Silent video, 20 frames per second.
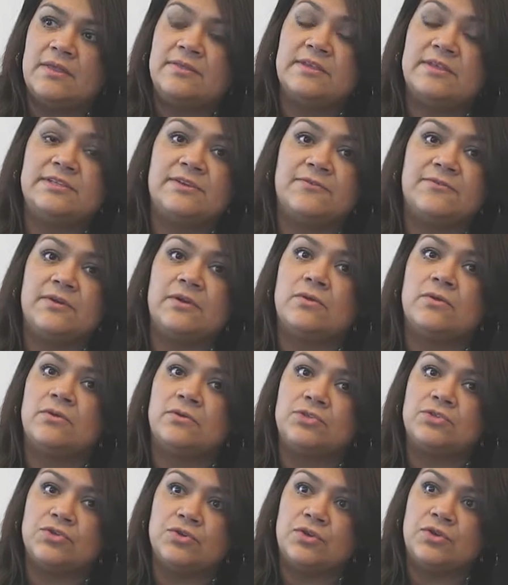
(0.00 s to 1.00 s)
The different
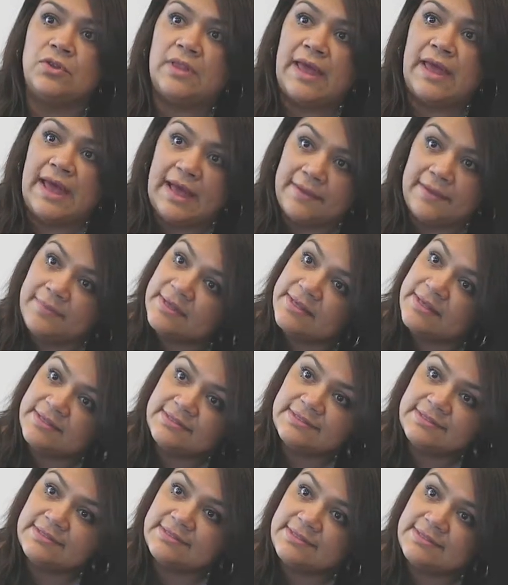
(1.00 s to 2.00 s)
cultural
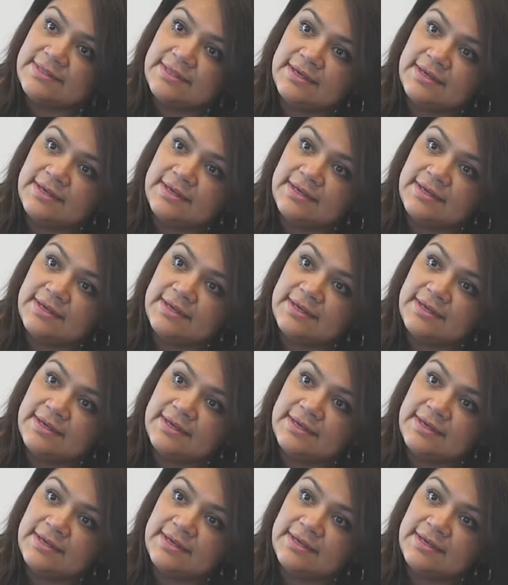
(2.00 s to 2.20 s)
habits,